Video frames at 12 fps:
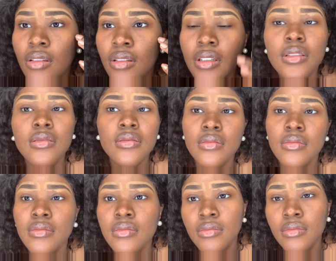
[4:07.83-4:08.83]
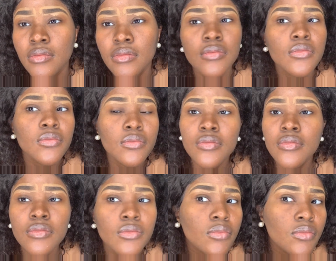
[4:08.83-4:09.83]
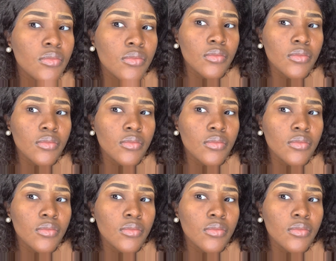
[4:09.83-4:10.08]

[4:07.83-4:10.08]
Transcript: It has a lot of different brushes